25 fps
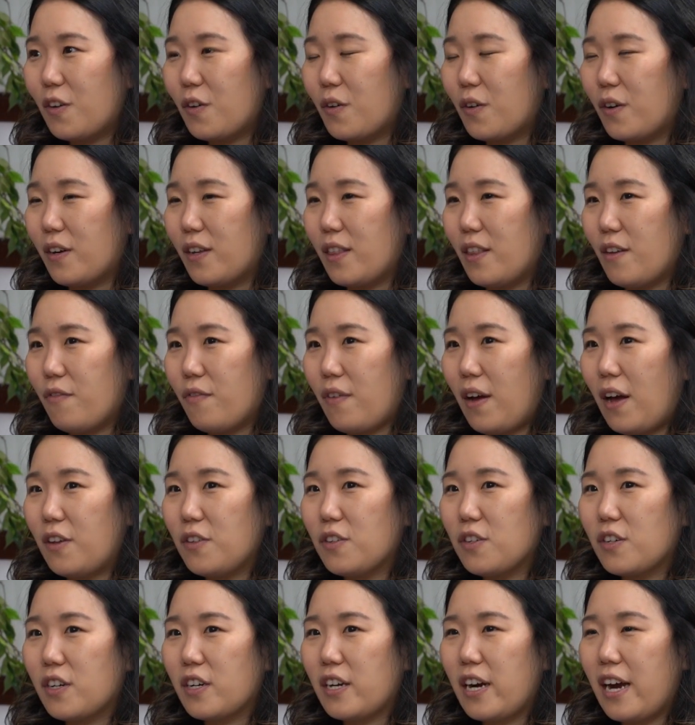or the
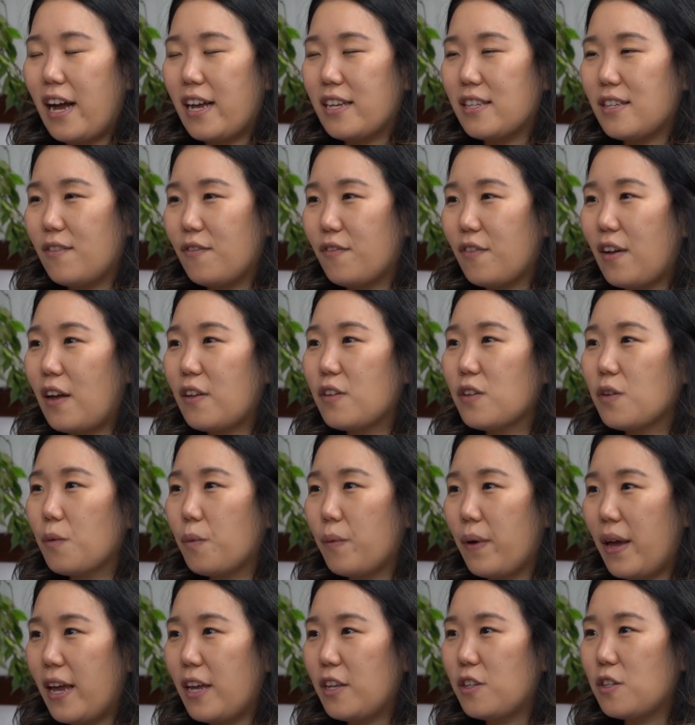founder hasn't found a
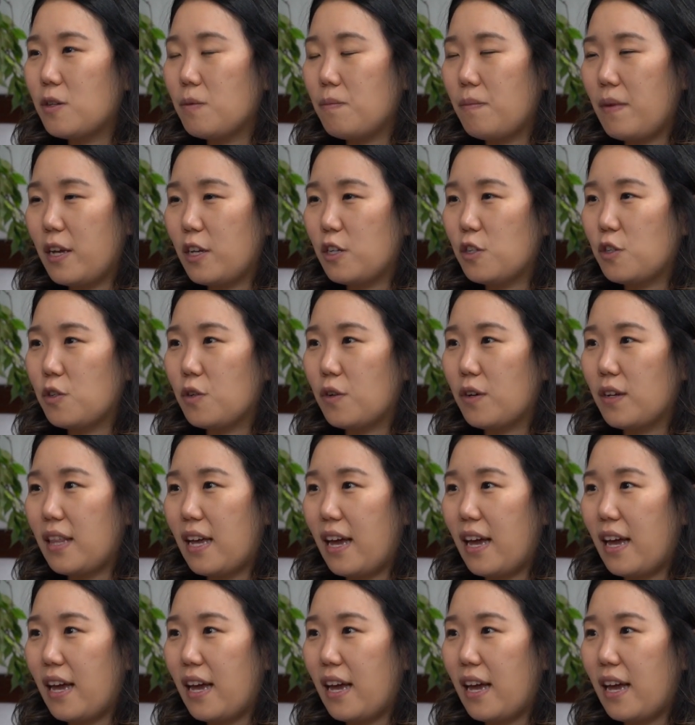way to make sure